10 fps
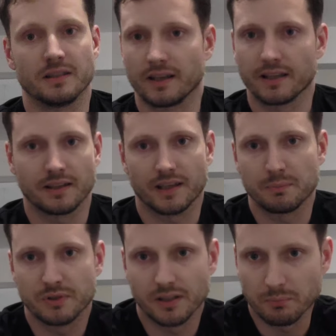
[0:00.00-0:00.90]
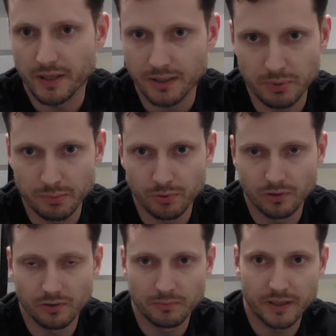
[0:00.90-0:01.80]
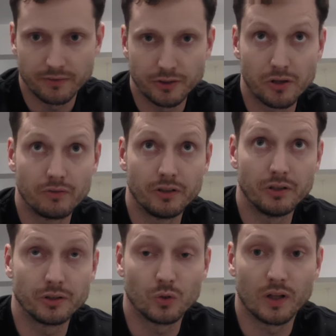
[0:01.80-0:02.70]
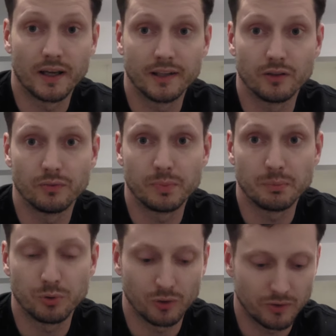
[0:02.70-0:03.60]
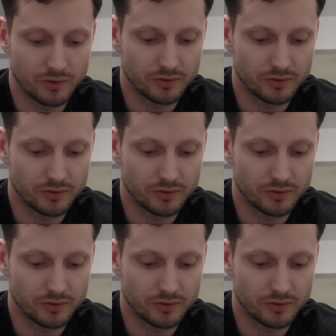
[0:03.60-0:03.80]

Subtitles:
I keep seeing many videos online of people